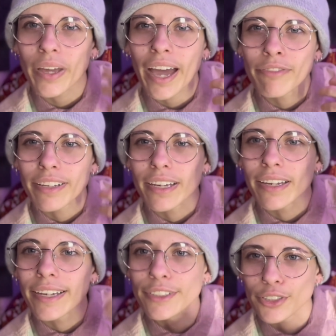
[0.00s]
have like an
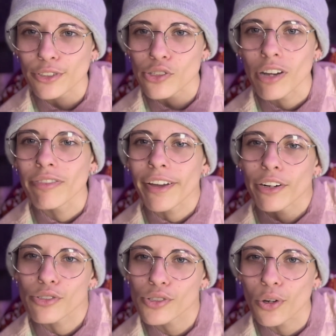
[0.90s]
internal self, like our
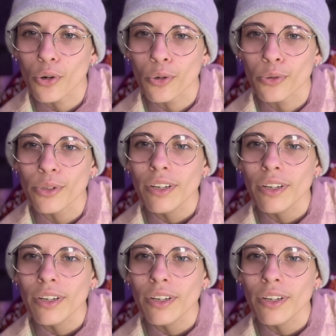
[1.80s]
soul,